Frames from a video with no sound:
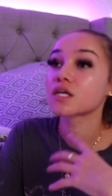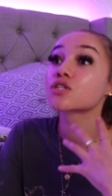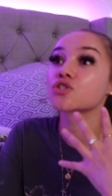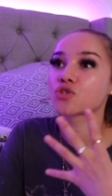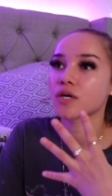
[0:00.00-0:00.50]

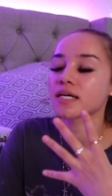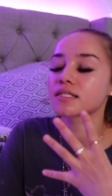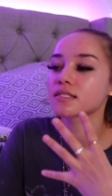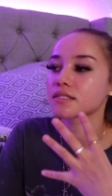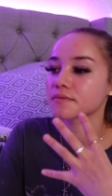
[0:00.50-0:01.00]

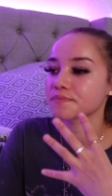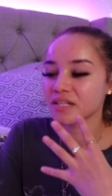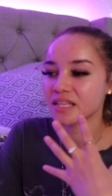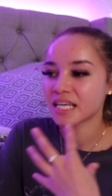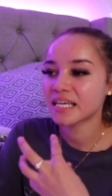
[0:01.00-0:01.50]
stressed.
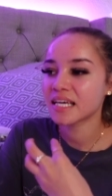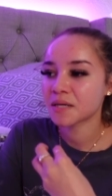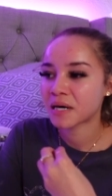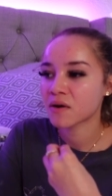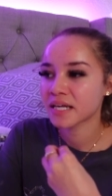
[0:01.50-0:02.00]
But thinking
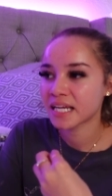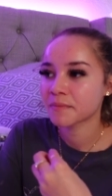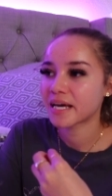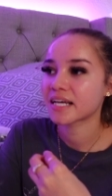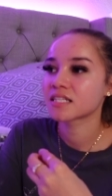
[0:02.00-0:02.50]
about
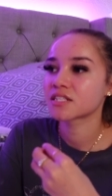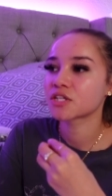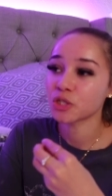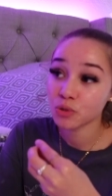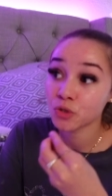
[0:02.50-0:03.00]
getting back into
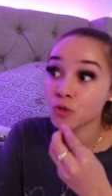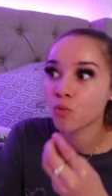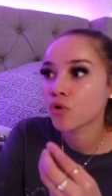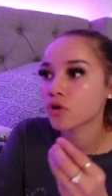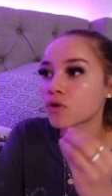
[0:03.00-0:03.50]
the
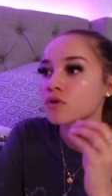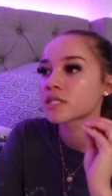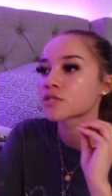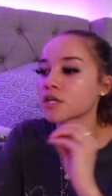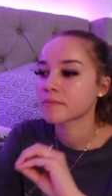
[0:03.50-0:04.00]
YouTube world
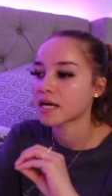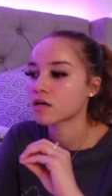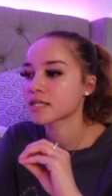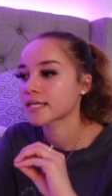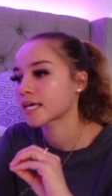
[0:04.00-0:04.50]
and turning back
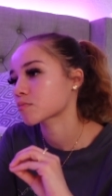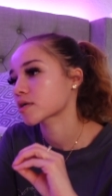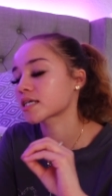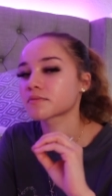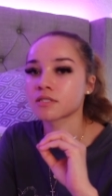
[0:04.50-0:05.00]
on the
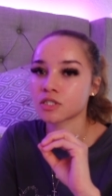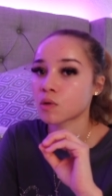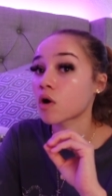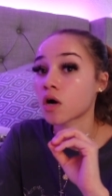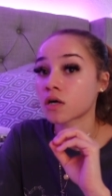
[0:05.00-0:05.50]
camera has been
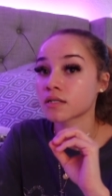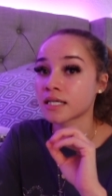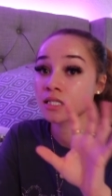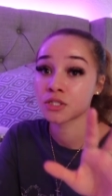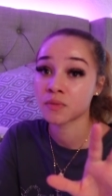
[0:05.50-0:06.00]
so hard.
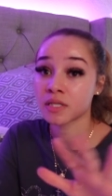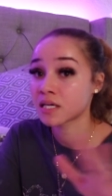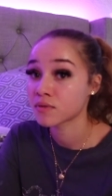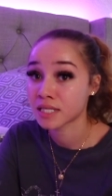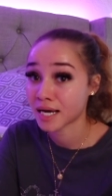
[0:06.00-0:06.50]
Like, legitimately,
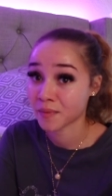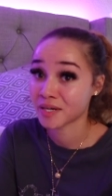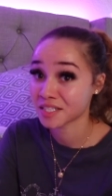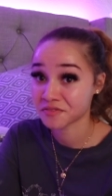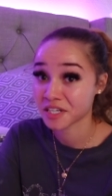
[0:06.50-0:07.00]
I was not gonna
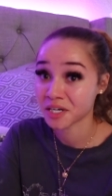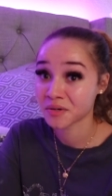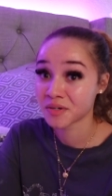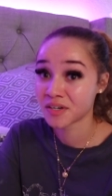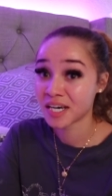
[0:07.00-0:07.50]
make this video.
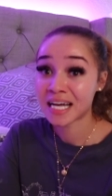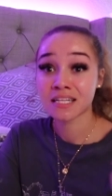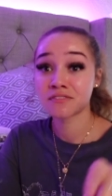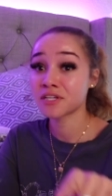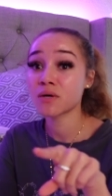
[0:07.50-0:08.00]

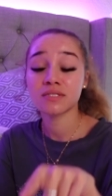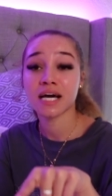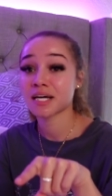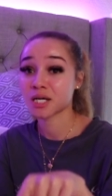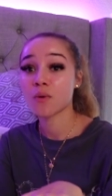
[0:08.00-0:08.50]
This video was
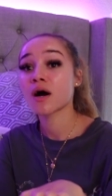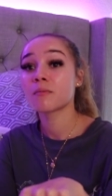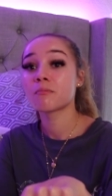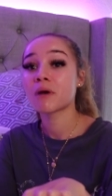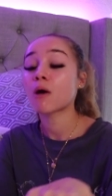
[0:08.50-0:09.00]
not gonna go up.
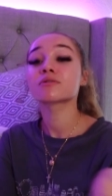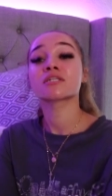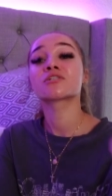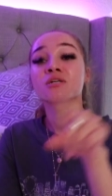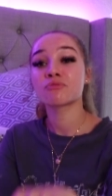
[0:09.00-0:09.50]
I was
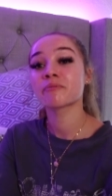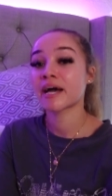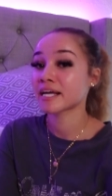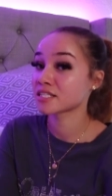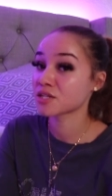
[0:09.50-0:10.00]
gonna jump right
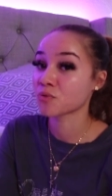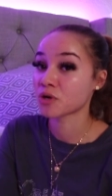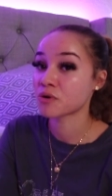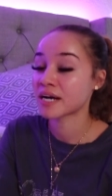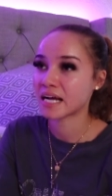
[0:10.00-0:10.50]
back into the
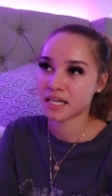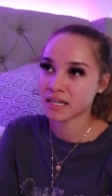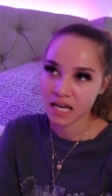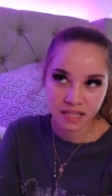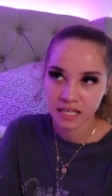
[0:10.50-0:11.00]
world and act like
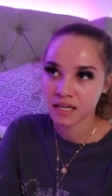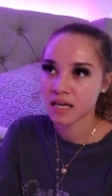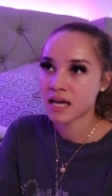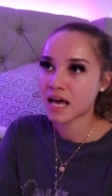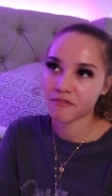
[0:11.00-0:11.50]
nothing
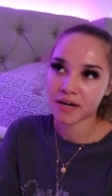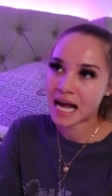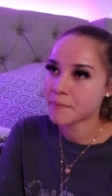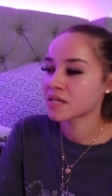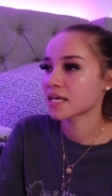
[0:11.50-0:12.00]
ever
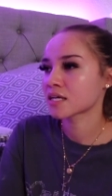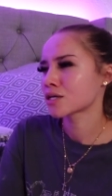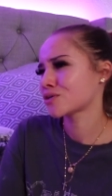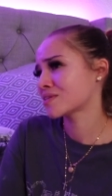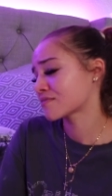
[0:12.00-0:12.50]
happened, like
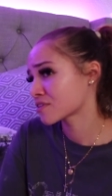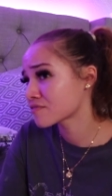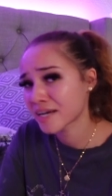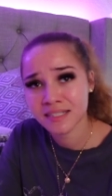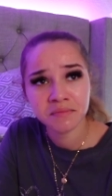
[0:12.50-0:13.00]
you never
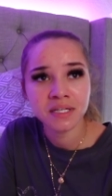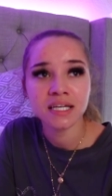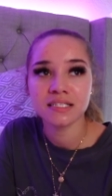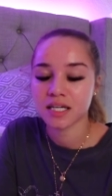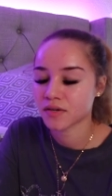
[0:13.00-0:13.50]
affected me,
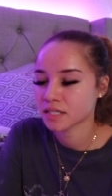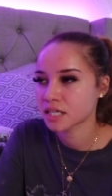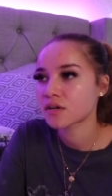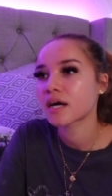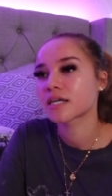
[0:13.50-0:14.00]
etc.,
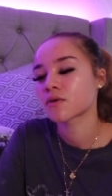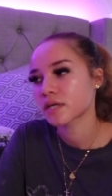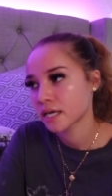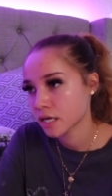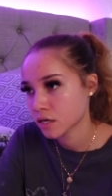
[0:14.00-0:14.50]
etc. I don't
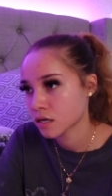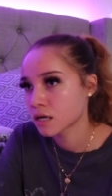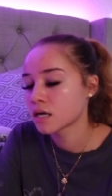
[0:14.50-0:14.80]
care.